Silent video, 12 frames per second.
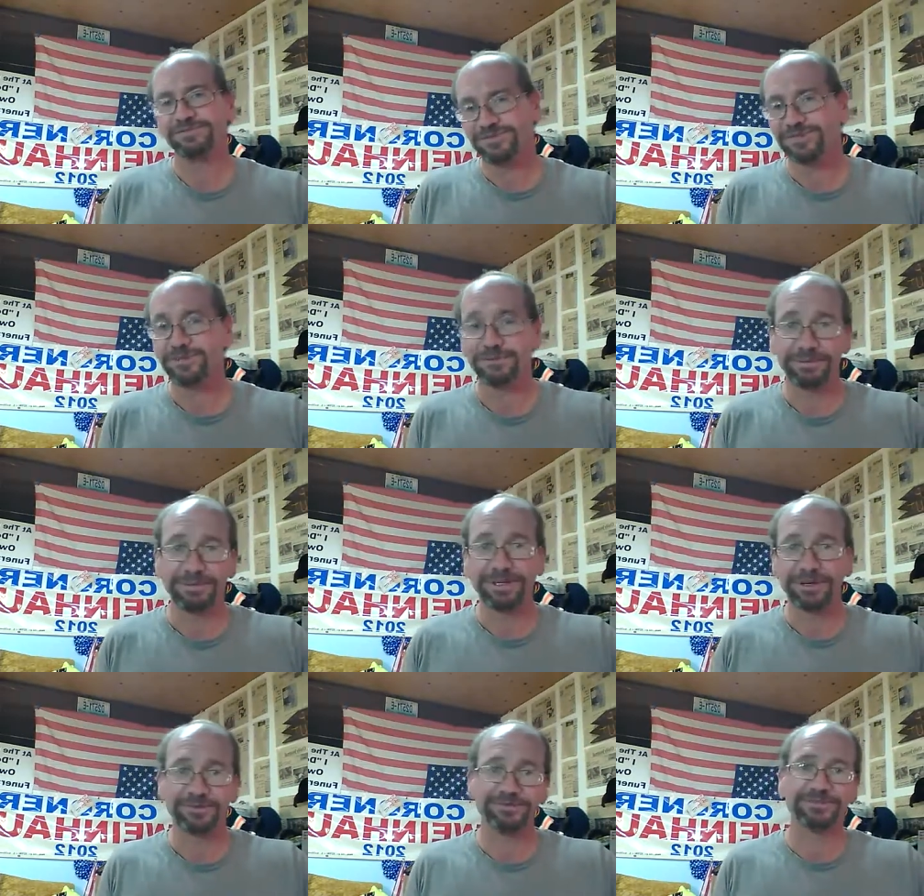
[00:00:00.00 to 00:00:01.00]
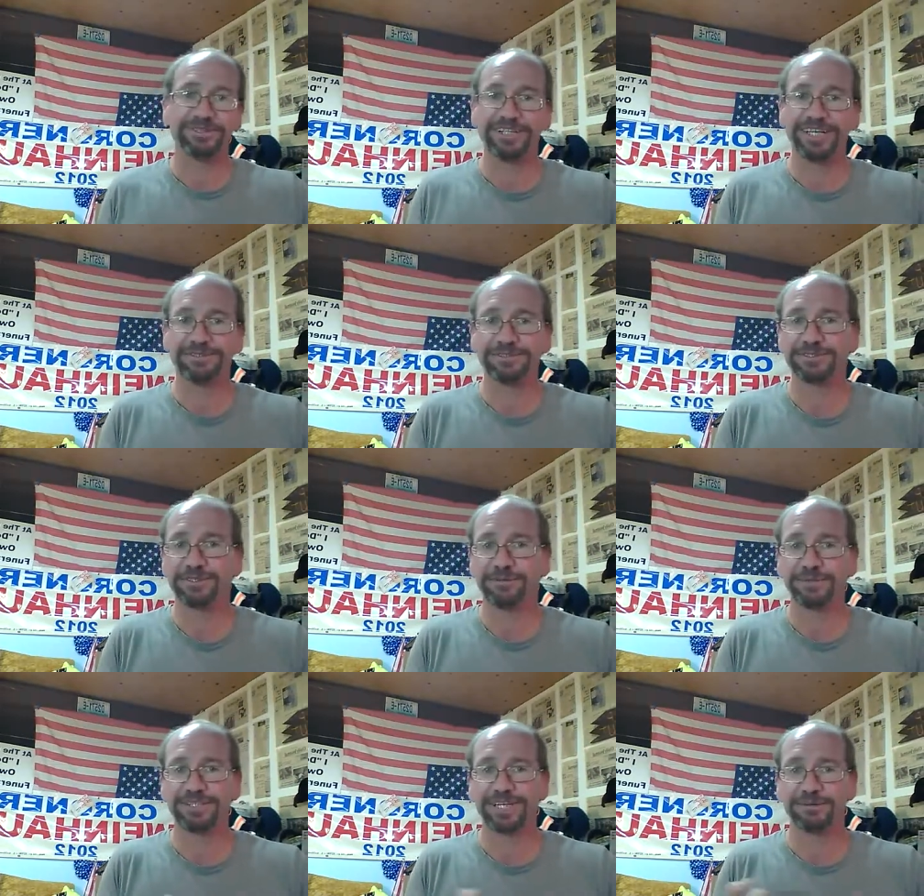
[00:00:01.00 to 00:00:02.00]
So maybe on the Day of
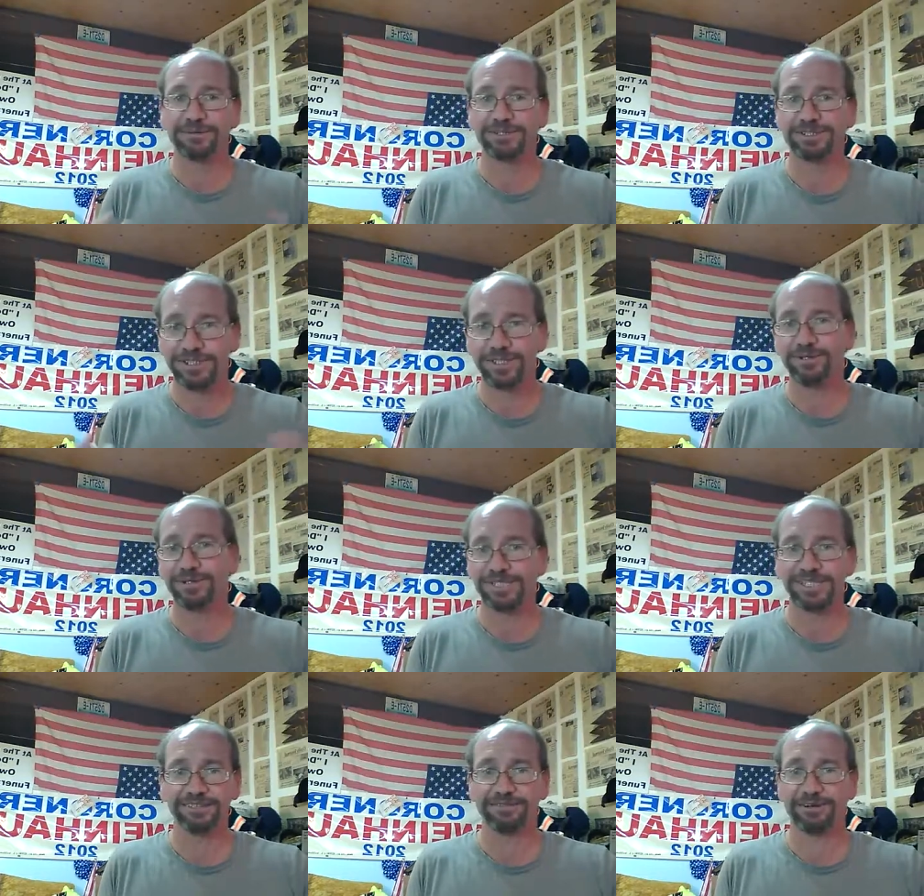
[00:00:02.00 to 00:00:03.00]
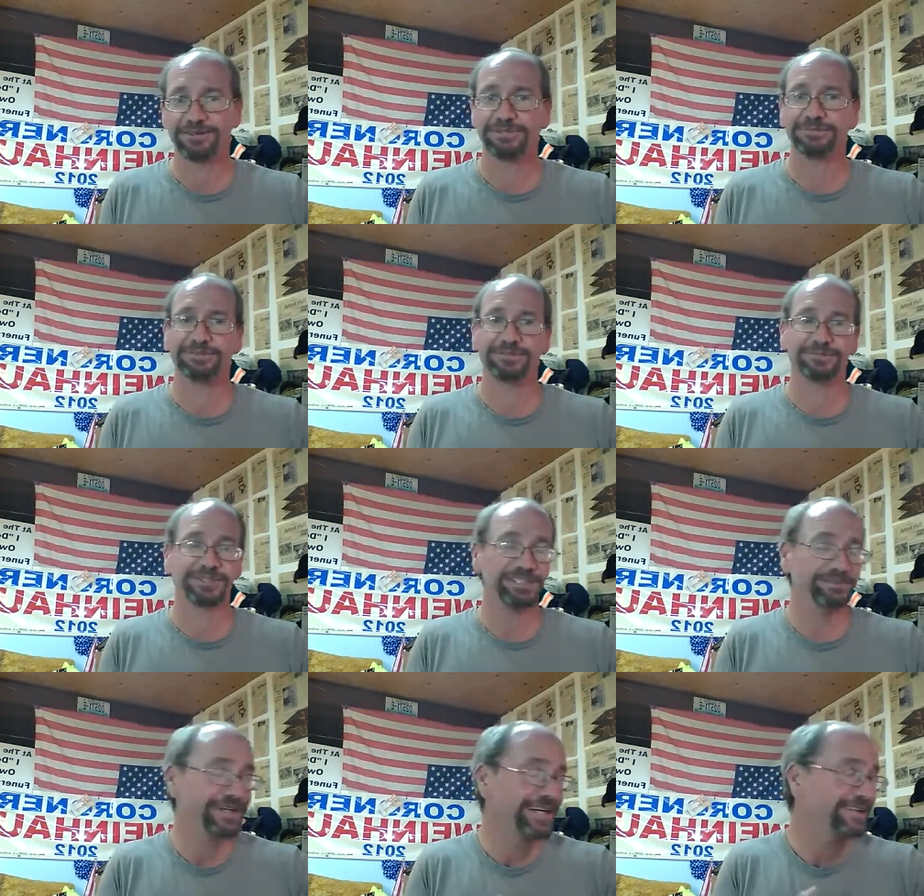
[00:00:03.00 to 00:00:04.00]
Atonement they will atone and give all the people their money
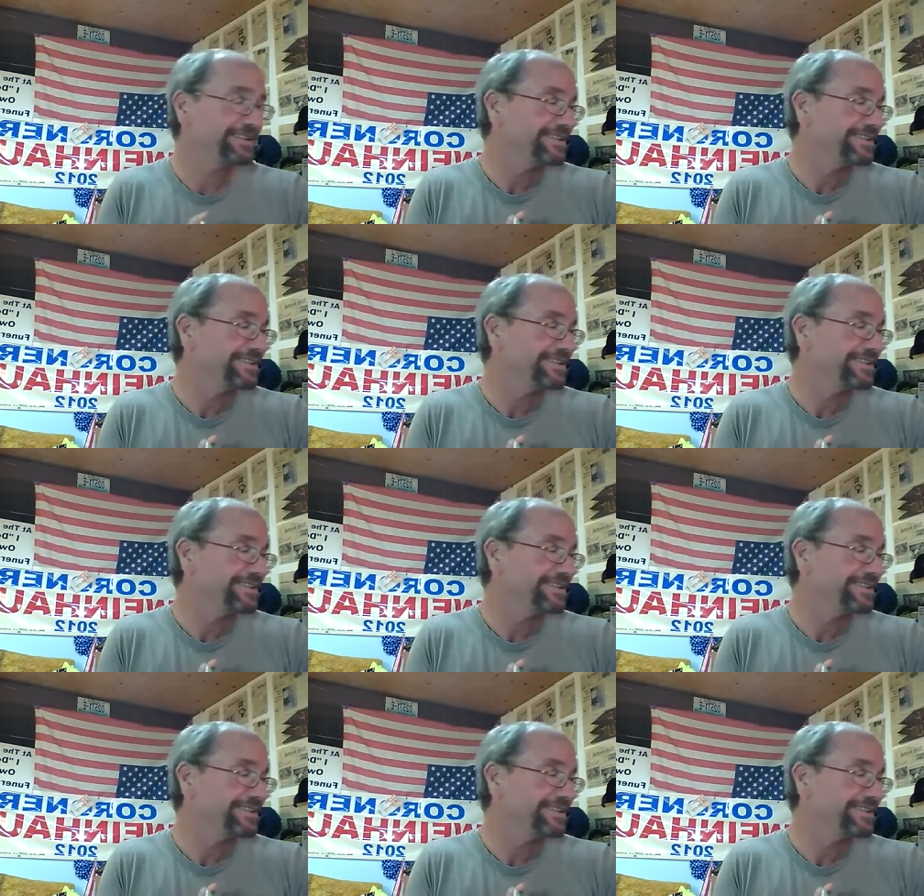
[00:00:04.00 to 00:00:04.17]
back.